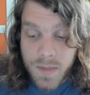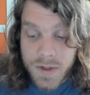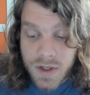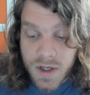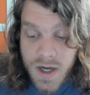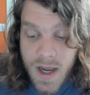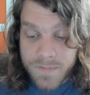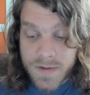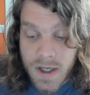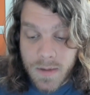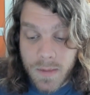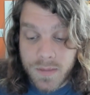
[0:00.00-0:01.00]
you're going to have to
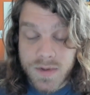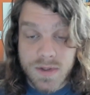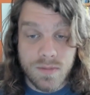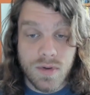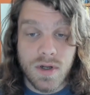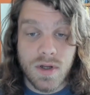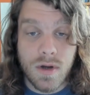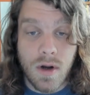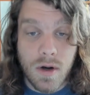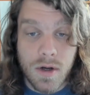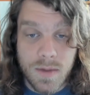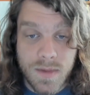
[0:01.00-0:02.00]
come up with some pretty good
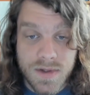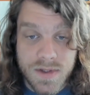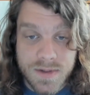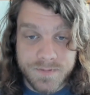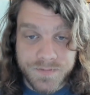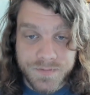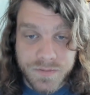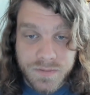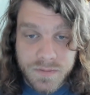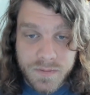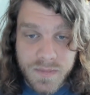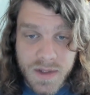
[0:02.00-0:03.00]
arguments
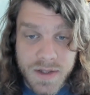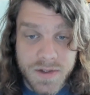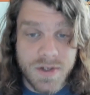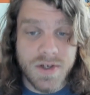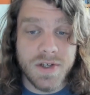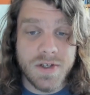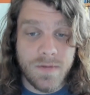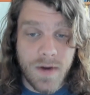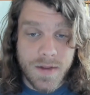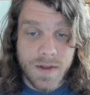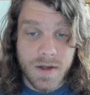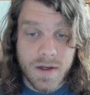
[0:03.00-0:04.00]
to justify
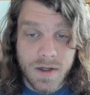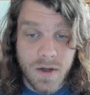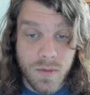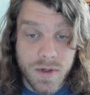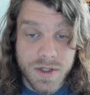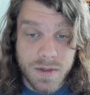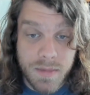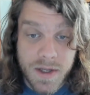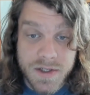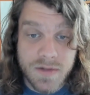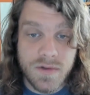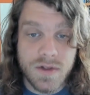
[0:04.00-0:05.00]
the coercion
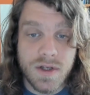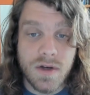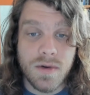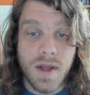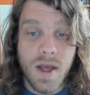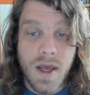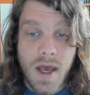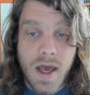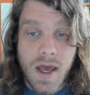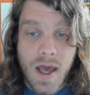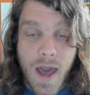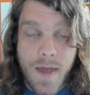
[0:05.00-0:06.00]
because if you don't,
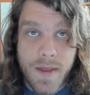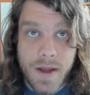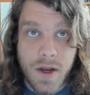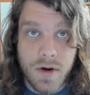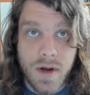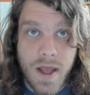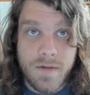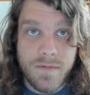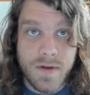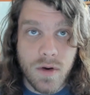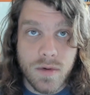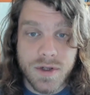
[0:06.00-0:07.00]
and that co- if
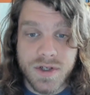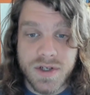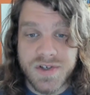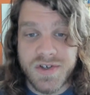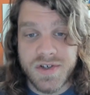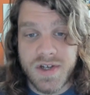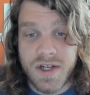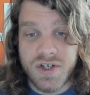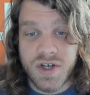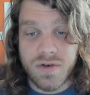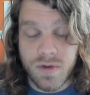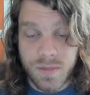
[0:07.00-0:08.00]
coercion is just a
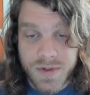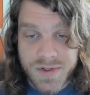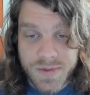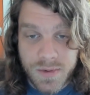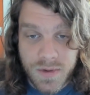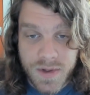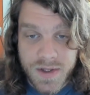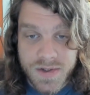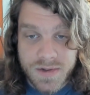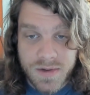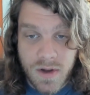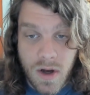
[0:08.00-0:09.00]
general principle
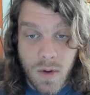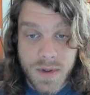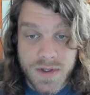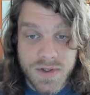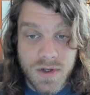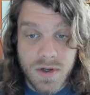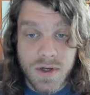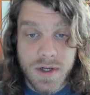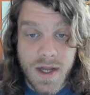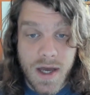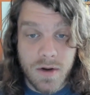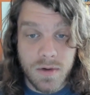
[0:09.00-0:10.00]
that's always good and
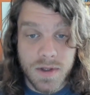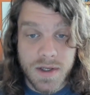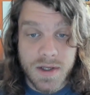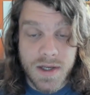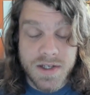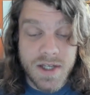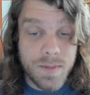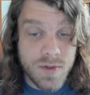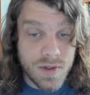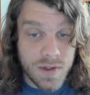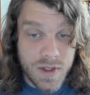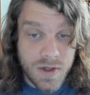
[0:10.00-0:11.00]
not only
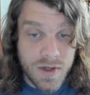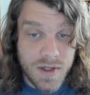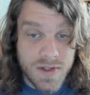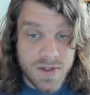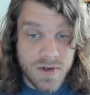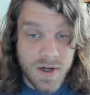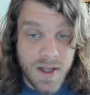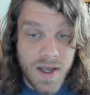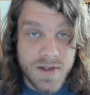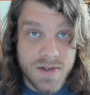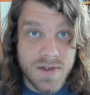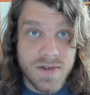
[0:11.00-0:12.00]
exceptionally good in certain
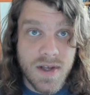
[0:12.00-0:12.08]
cases,